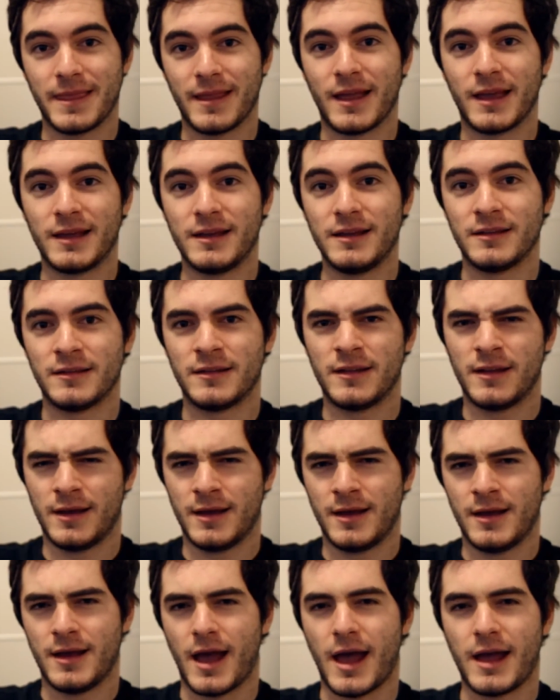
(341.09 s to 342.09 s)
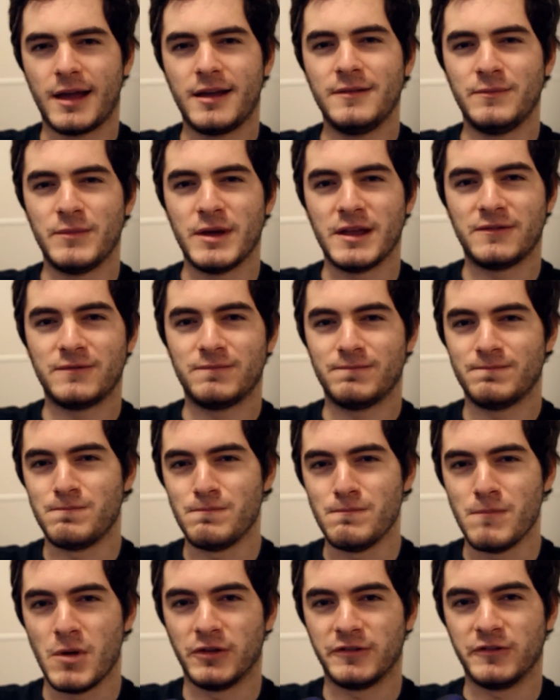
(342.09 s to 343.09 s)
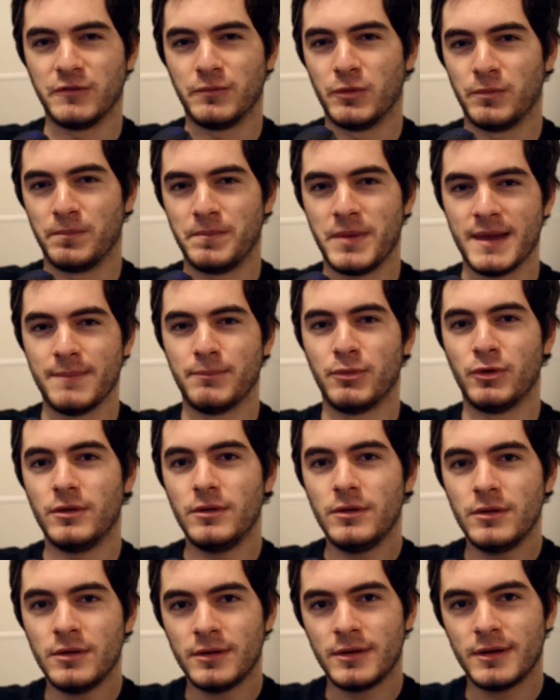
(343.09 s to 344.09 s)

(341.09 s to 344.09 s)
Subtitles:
I can beat multiple people